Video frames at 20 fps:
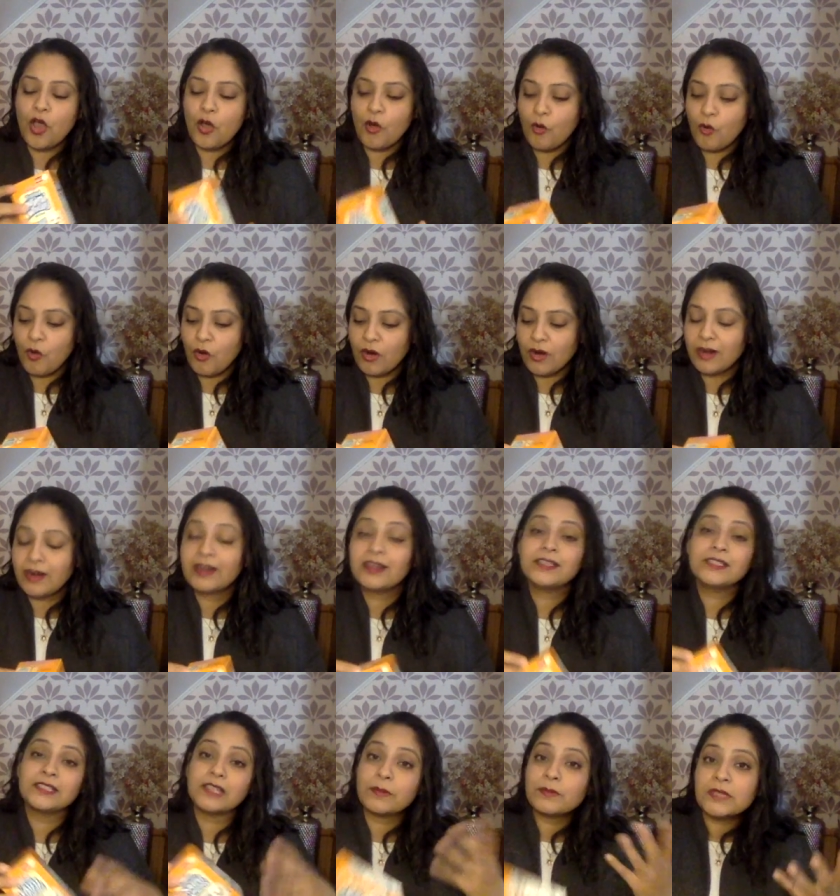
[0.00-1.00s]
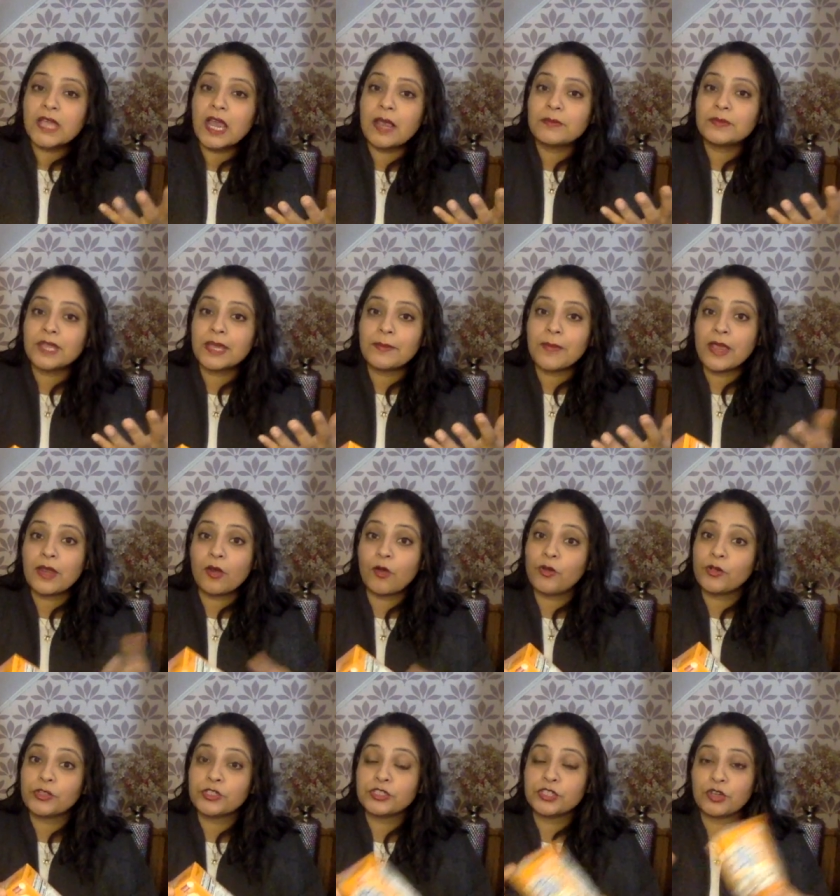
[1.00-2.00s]
Or sometimes I might
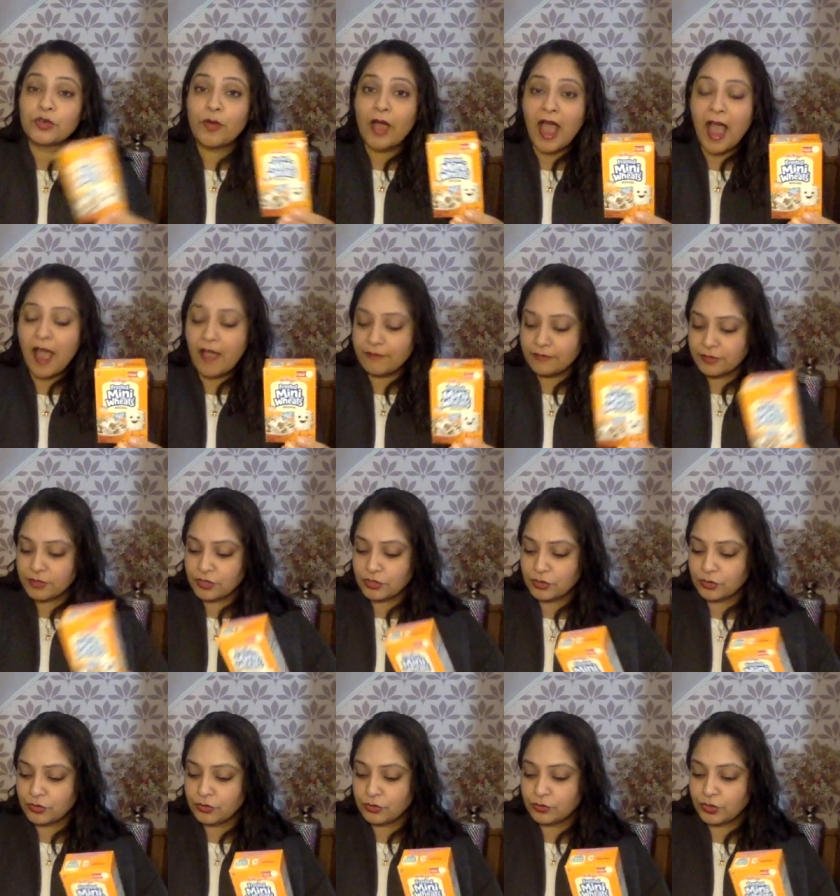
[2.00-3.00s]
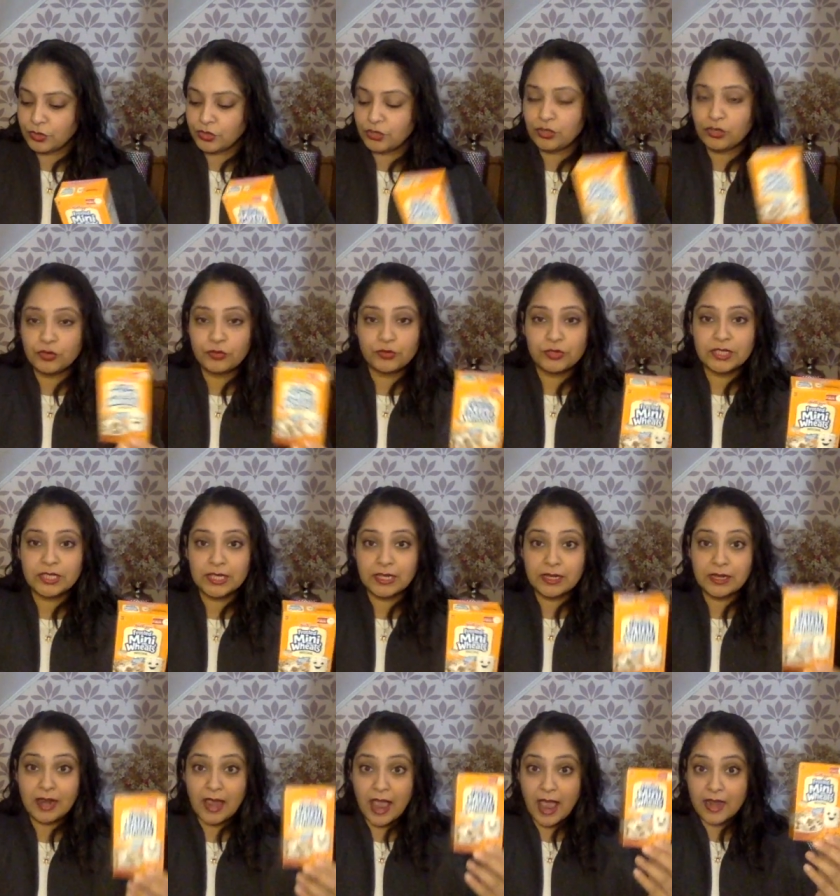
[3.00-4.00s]
also have to use
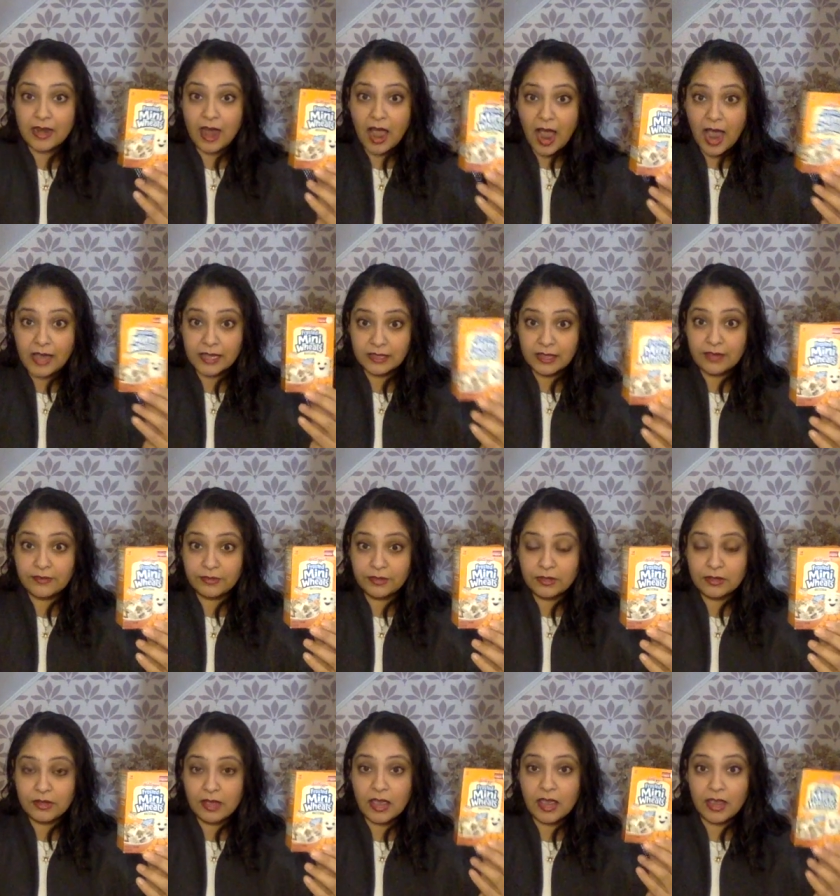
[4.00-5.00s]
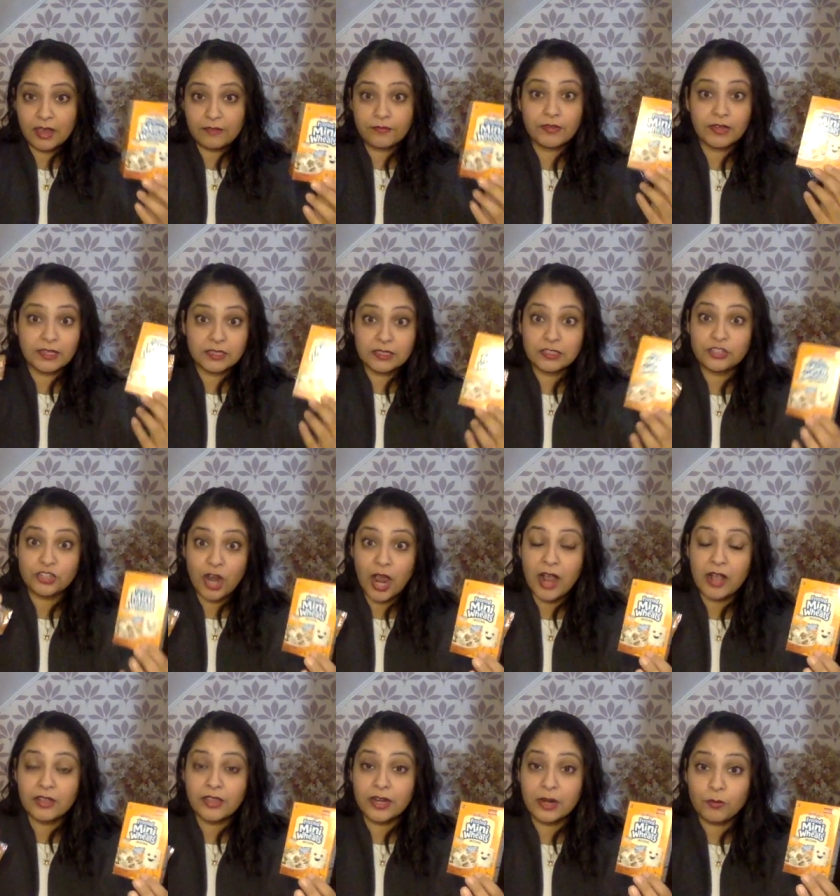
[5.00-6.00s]
it at eye level if it's a
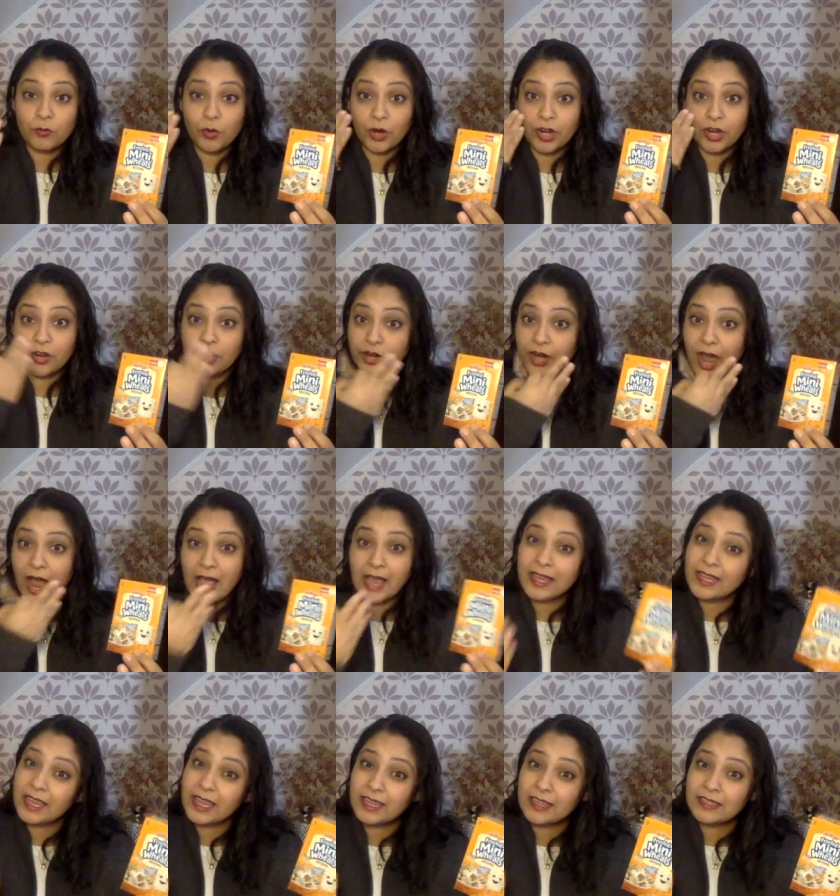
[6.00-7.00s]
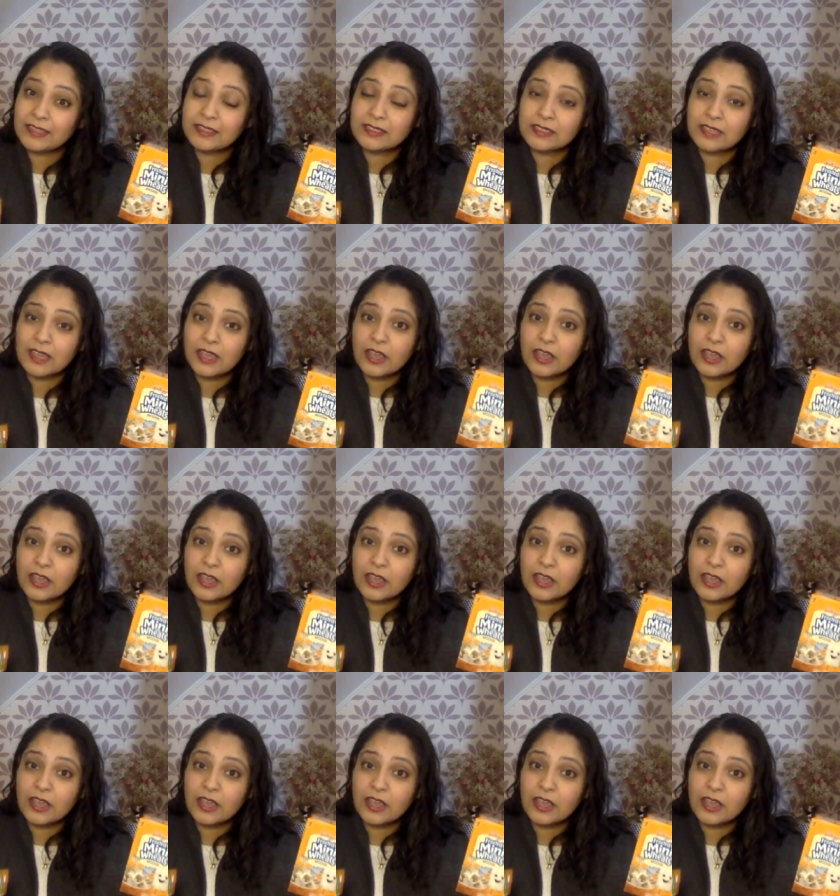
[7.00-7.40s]
child that I'm working on eye gaze